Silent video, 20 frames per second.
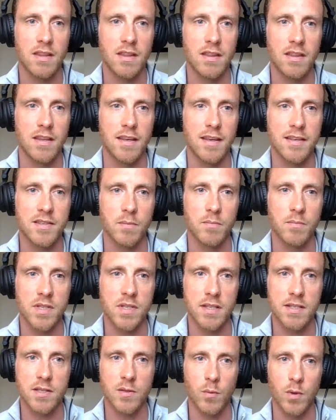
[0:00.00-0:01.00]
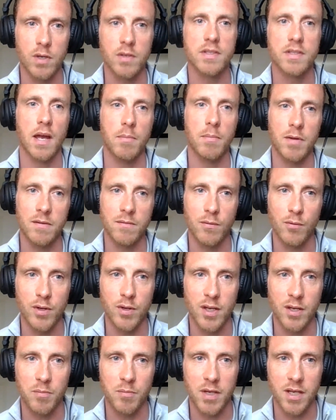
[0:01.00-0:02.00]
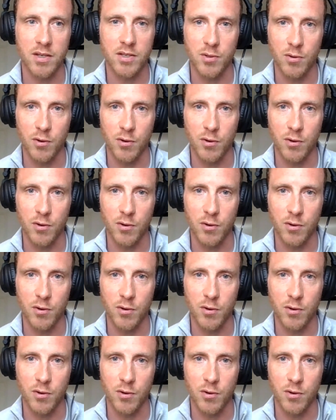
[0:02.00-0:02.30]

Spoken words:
the assumption is the world's happy for you because